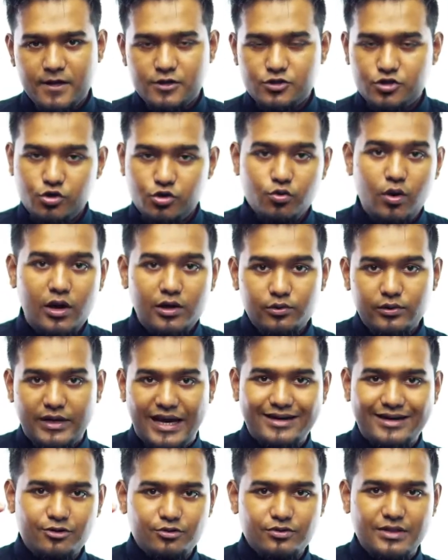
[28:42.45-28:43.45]
So you want to
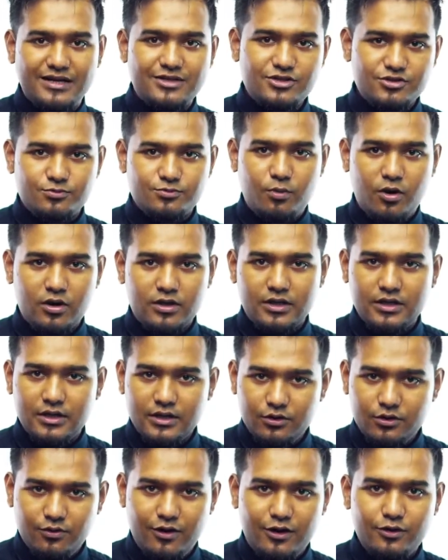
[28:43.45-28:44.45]
get to that spot.
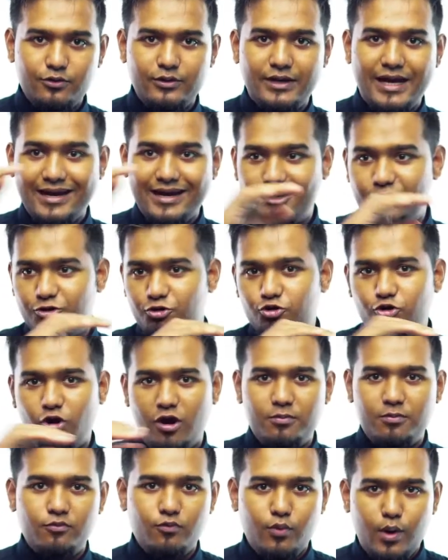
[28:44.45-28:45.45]
You want to get to
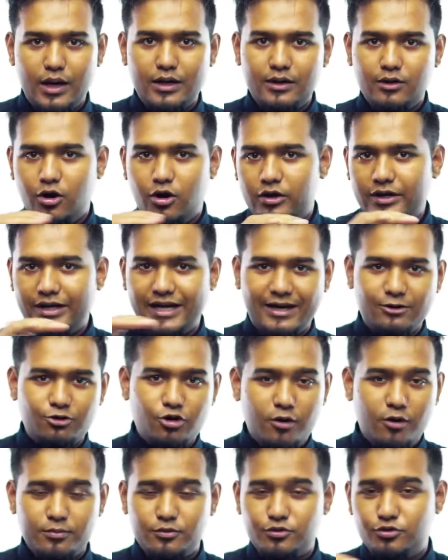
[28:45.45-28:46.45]
top 1 or
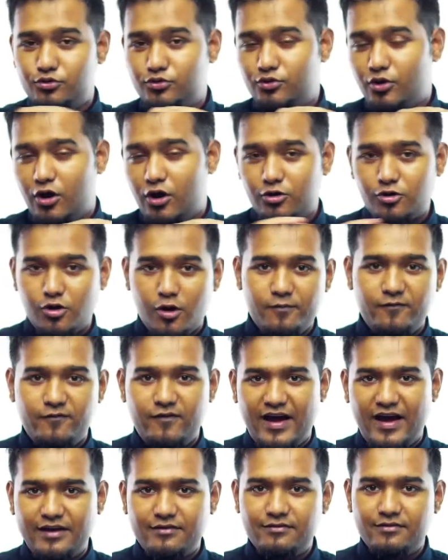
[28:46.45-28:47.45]
top 2 or top
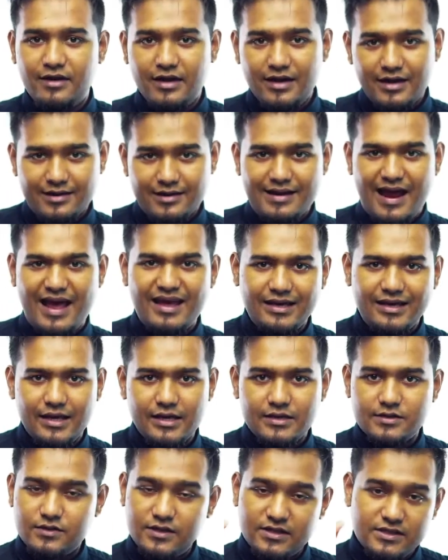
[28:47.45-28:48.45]
5
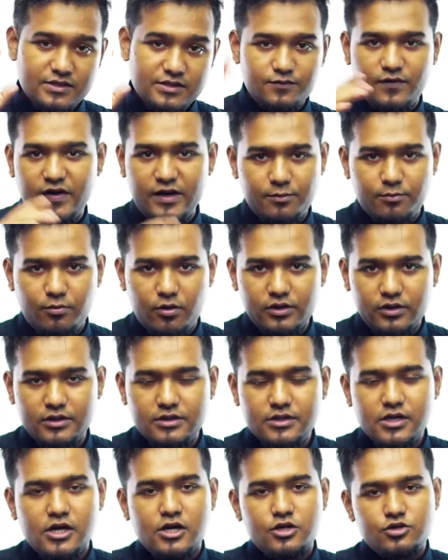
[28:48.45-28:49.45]
rankings. This is very
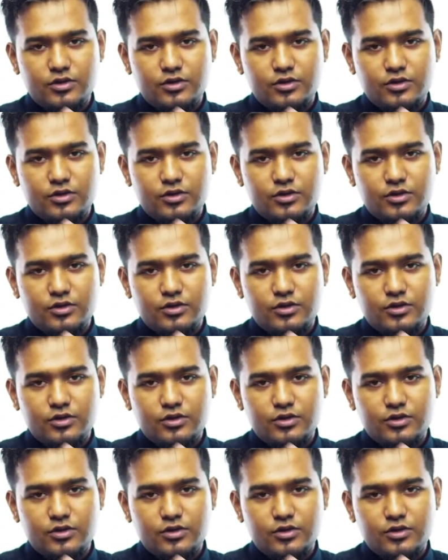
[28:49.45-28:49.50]
important.